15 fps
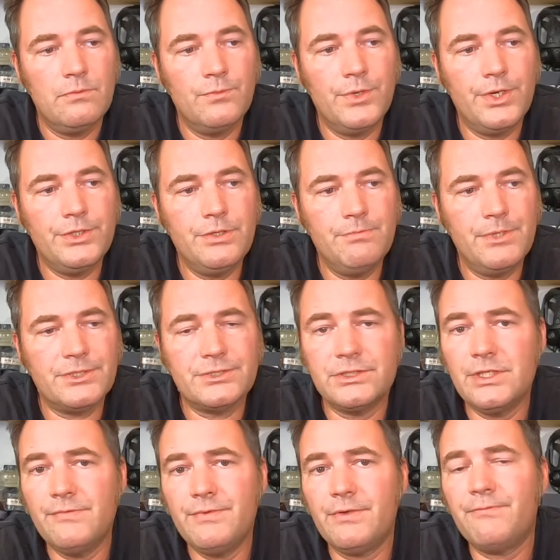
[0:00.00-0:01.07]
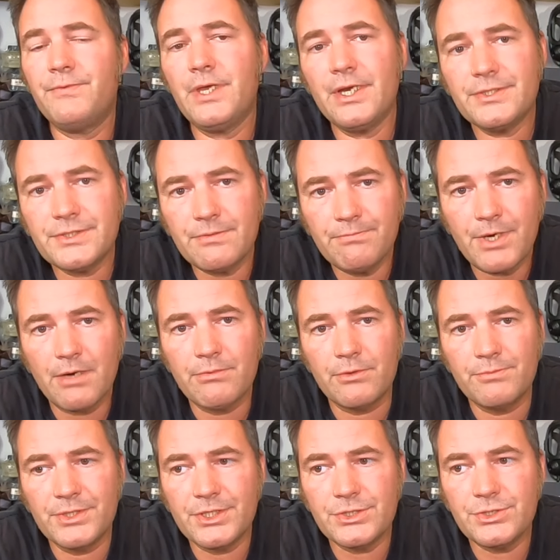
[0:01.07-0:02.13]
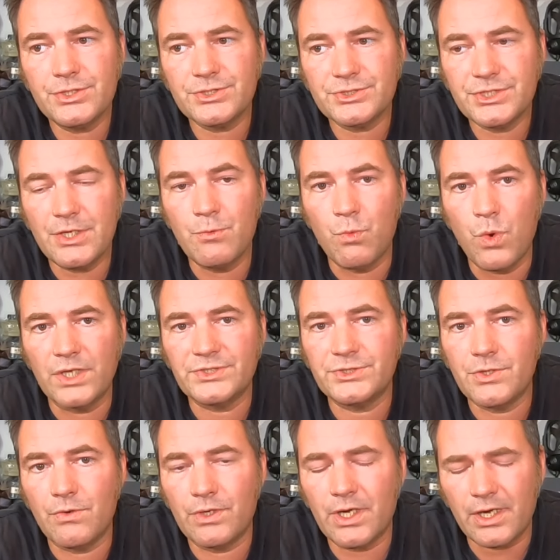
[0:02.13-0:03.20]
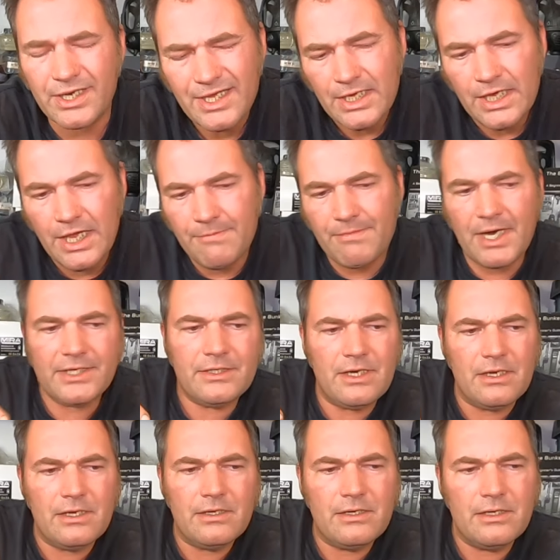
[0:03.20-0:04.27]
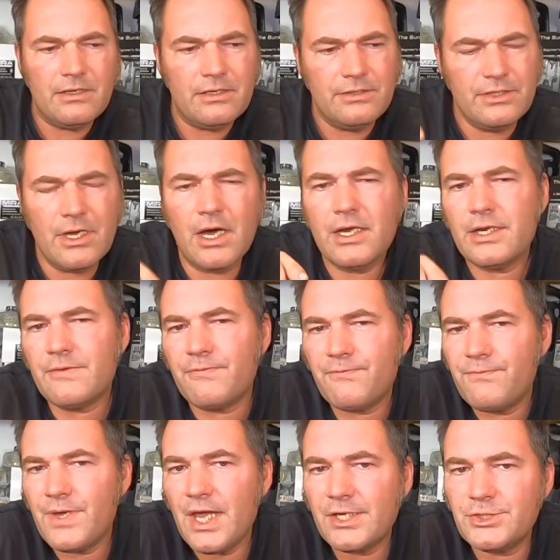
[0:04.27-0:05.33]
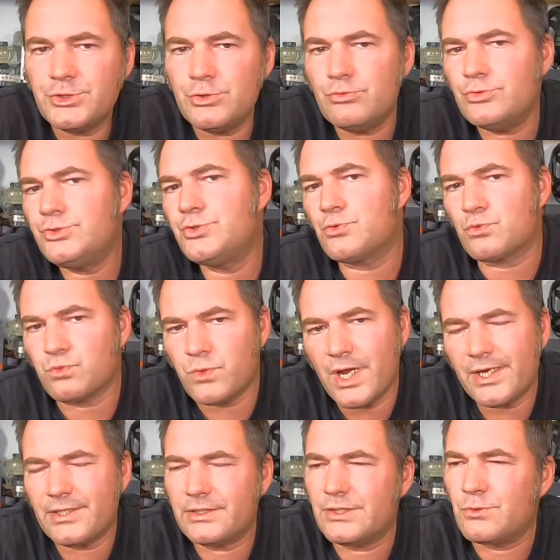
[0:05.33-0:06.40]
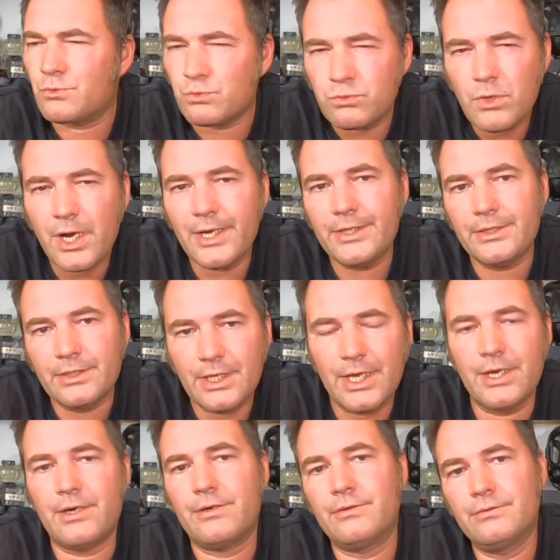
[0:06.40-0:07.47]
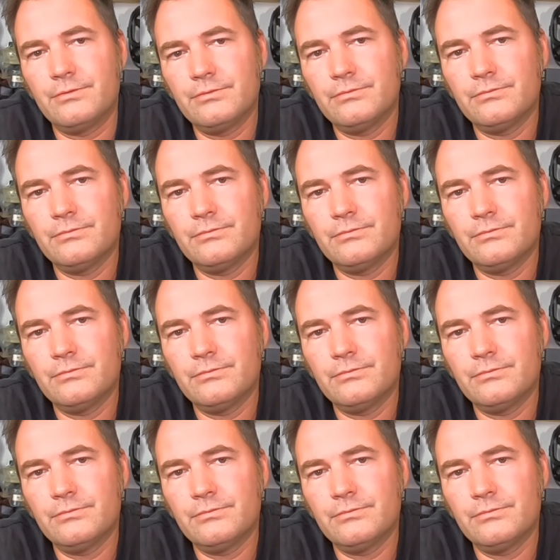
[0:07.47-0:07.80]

Well, you must live in a fantasy bubble, because you can see what's going on. It might not affect you directly right now,